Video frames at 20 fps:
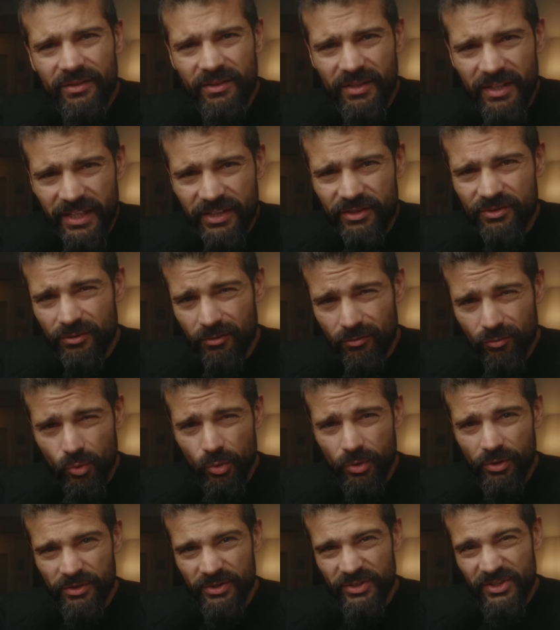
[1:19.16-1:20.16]
the lens
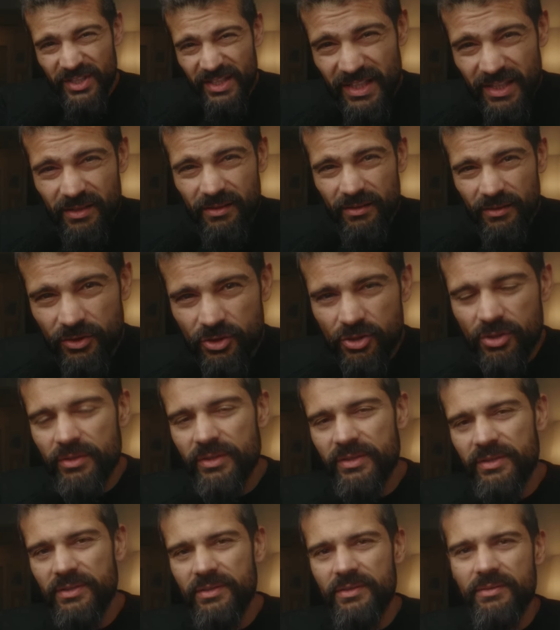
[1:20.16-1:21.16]
rewards skilled
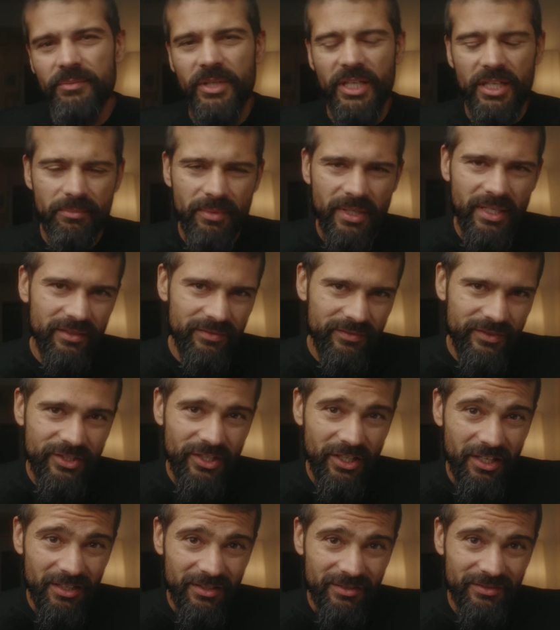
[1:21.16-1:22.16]
choices made by the
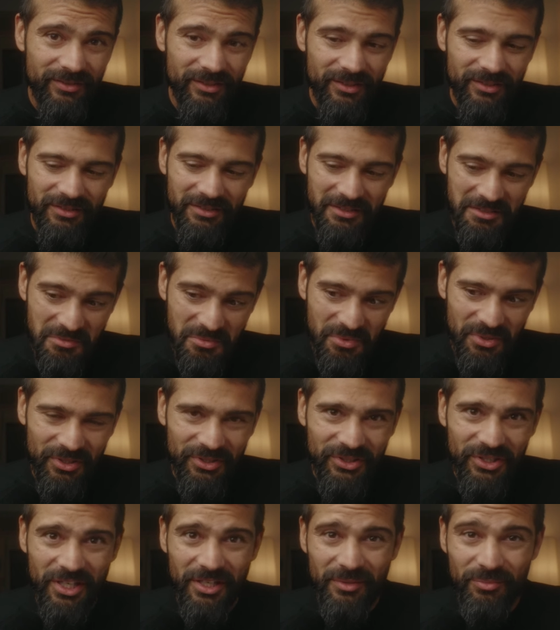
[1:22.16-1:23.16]
photographer. And we'll
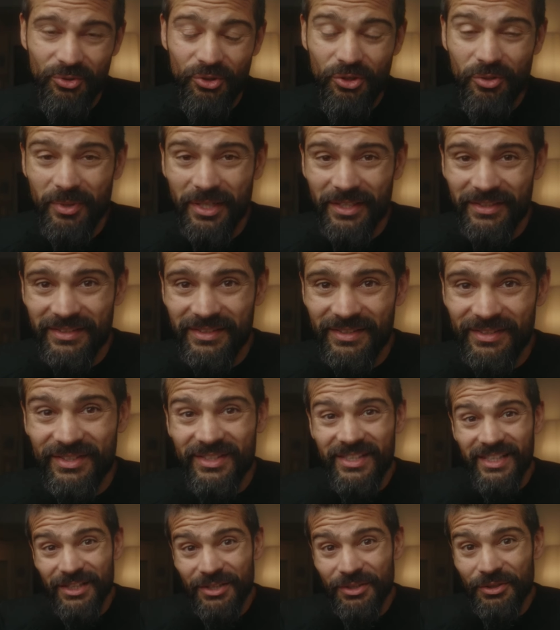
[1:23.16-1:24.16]
talk more about these
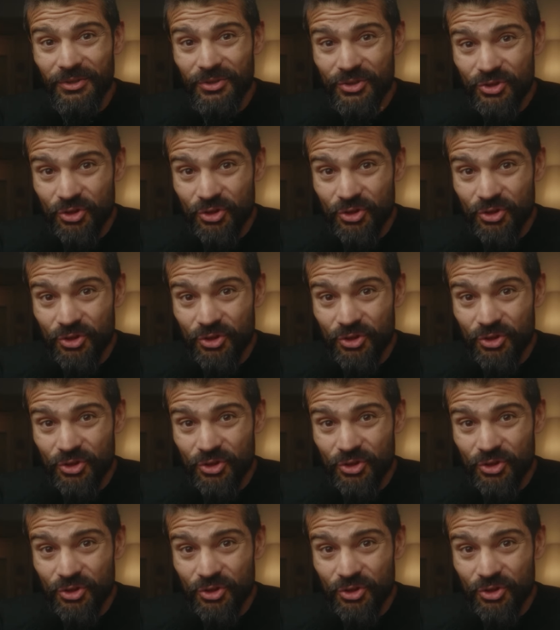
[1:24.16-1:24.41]
skilled